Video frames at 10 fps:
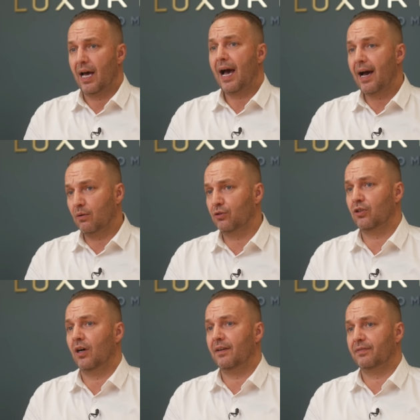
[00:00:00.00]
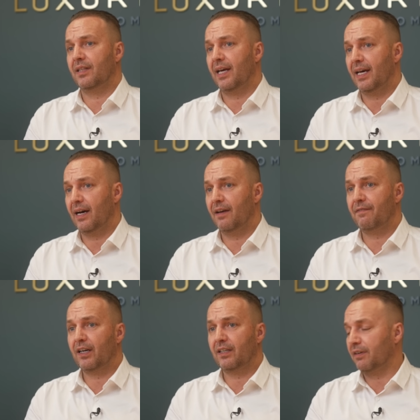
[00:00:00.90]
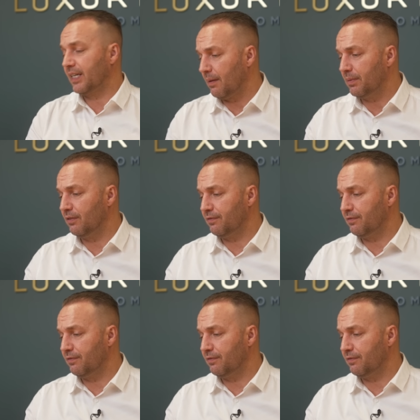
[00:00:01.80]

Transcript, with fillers: how sought after they are. If I could have a cabinet